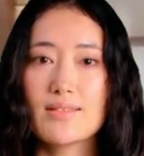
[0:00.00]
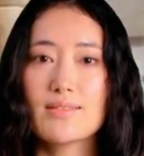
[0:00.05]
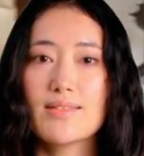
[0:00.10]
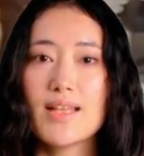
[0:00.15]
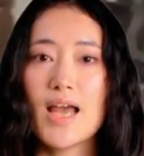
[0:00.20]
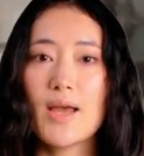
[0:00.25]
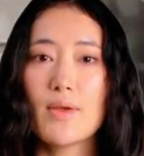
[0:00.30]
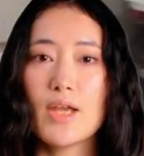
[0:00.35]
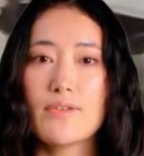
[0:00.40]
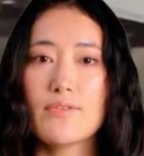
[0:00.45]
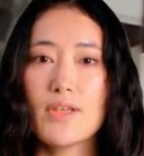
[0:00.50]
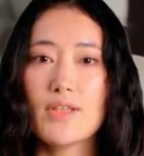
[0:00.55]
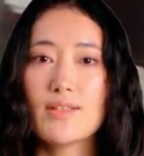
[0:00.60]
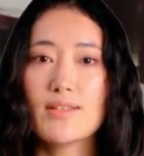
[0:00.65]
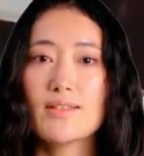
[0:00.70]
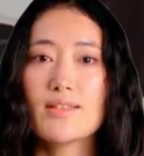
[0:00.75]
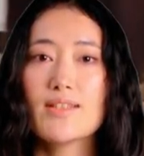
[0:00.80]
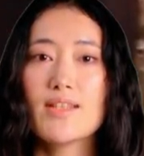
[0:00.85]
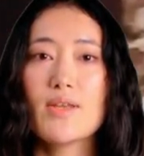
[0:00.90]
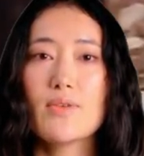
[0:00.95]
However,
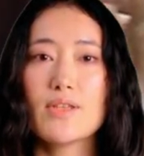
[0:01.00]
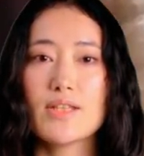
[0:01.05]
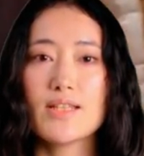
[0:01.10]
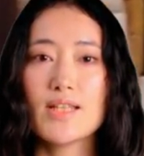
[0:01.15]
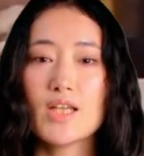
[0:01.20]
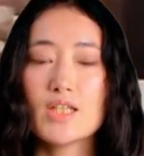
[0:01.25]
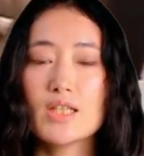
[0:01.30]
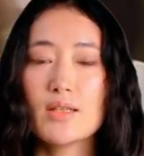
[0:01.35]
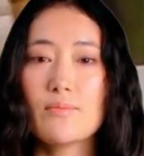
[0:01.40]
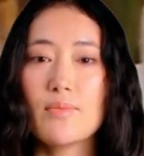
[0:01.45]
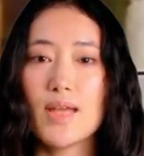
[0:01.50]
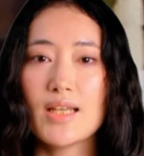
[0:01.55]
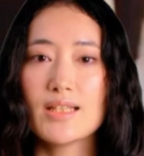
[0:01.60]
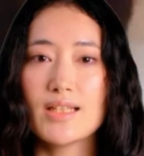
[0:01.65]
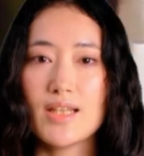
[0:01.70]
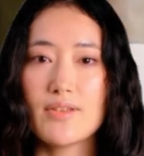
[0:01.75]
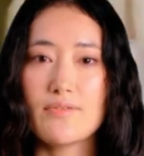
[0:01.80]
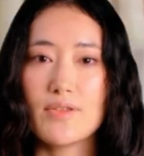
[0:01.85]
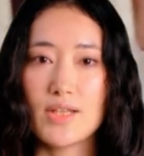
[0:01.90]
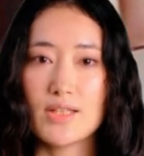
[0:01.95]
there is such a big
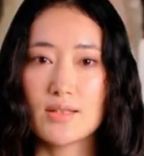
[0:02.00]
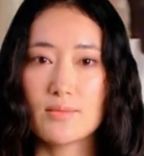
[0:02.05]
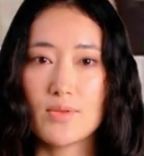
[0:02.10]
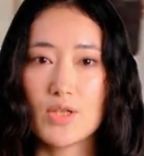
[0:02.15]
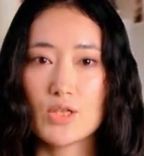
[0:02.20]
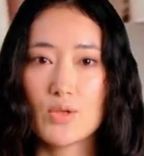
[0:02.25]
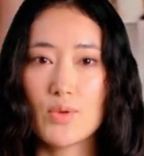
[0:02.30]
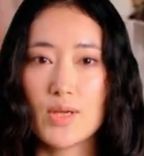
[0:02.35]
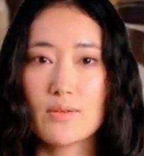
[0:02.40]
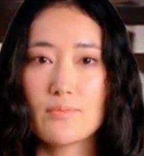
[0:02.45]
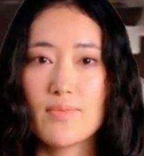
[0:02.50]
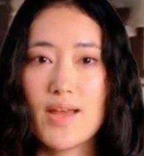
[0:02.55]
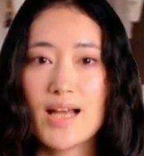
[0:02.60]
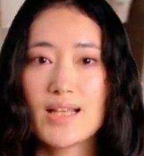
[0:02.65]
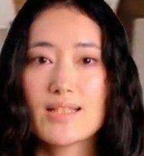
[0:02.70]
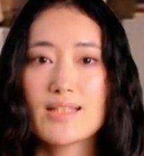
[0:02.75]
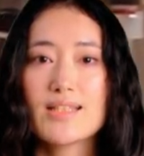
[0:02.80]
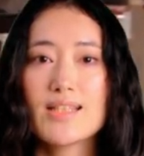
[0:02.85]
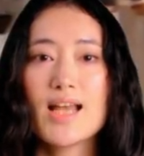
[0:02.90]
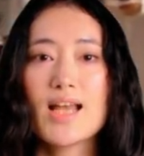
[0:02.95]
difference between
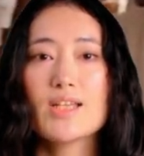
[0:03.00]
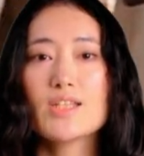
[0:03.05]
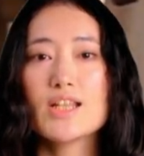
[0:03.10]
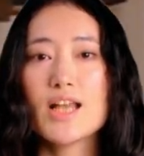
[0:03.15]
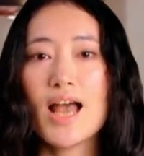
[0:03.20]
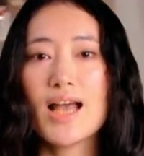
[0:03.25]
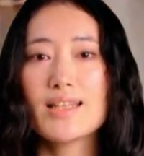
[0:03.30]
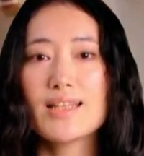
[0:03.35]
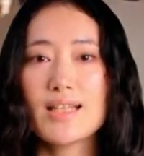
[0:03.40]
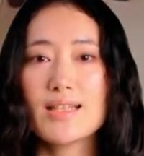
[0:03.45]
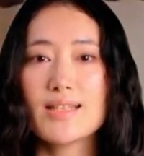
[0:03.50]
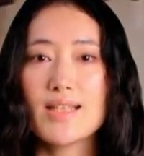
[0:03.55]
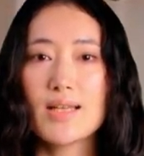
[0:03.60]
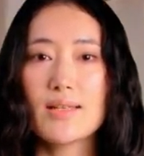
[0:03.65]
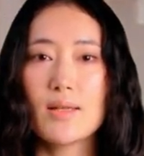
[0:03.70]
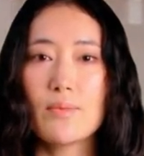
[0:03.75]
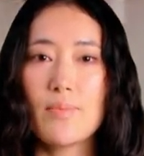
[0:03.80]
men's down jackets on the